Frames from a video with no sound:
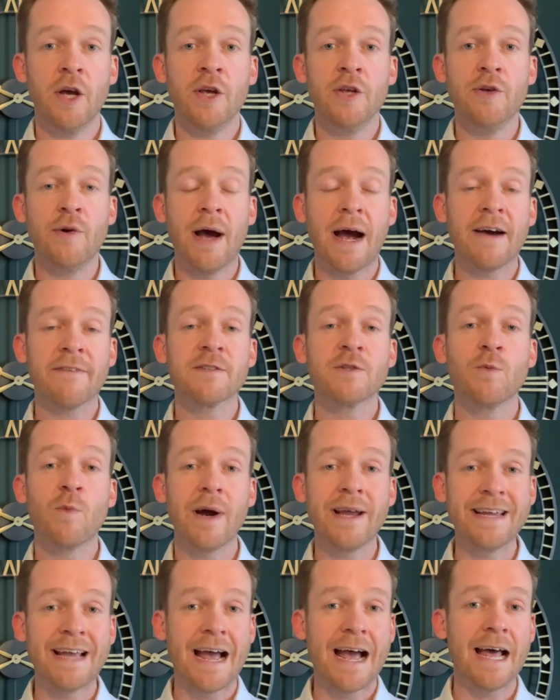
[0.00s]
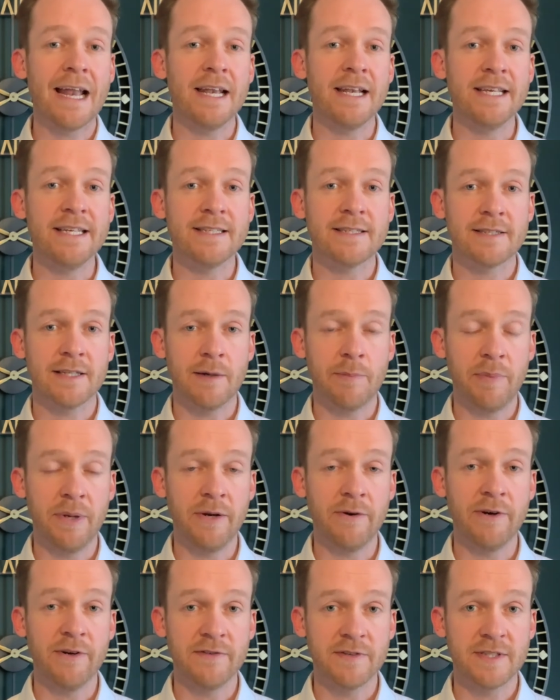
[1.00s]
You have to wait at least a
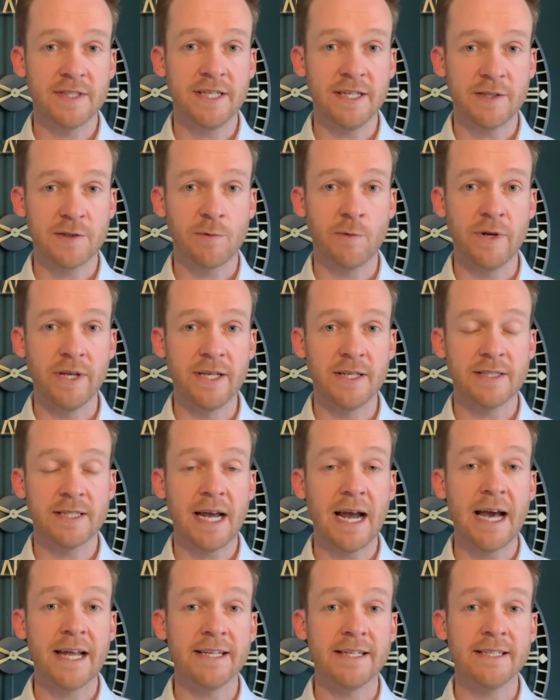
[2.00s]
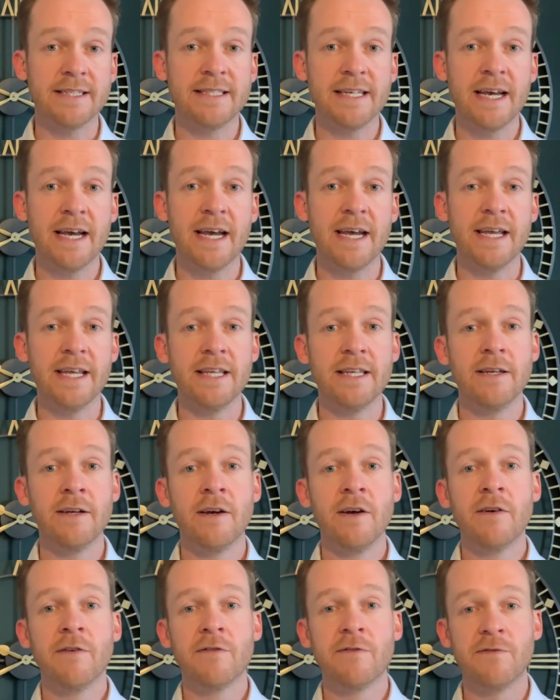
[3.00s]
period of 6 weeks and a day
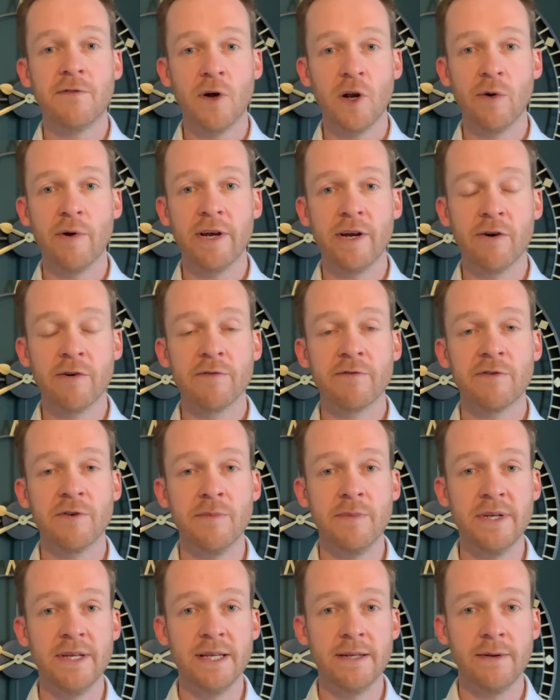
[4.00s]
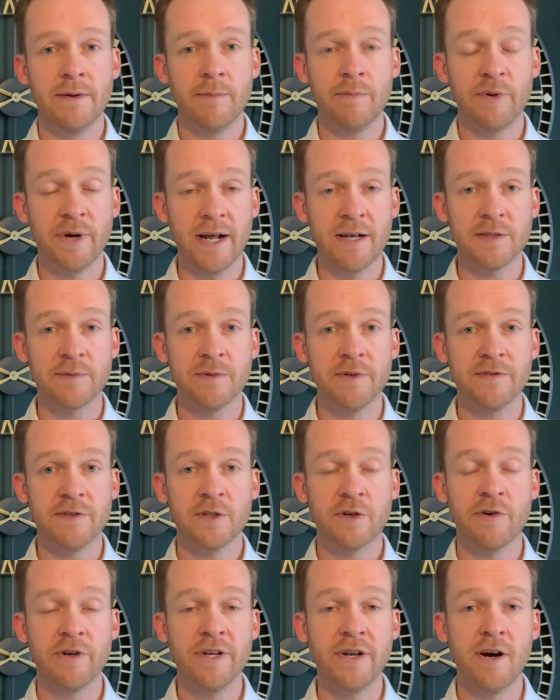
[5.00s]
following on from the pronouncement of
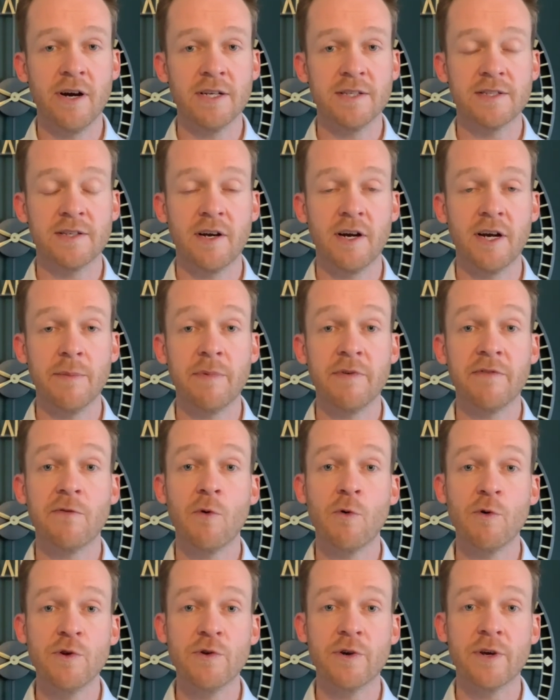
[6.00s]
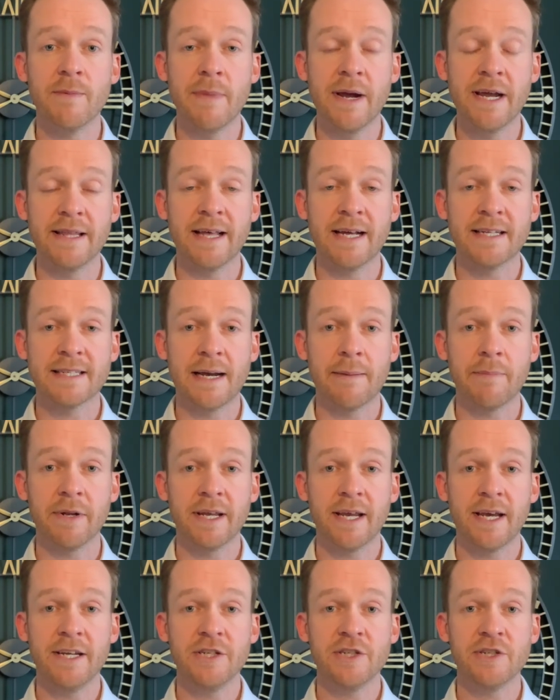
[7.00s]
decree nisi before you can make that
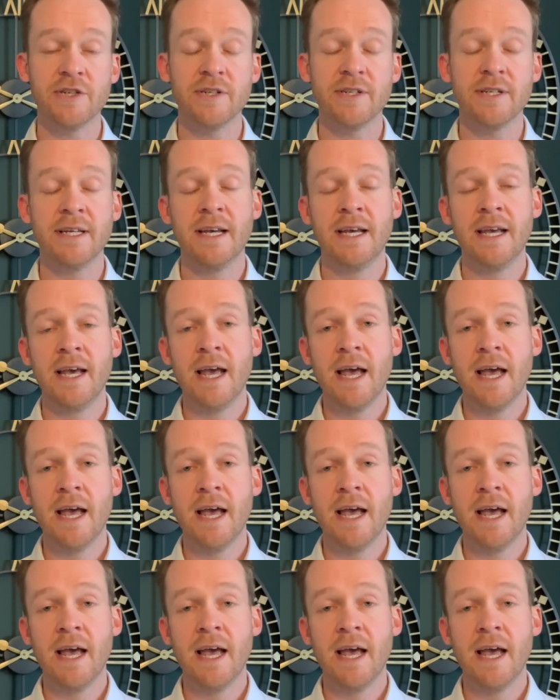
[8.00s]
application,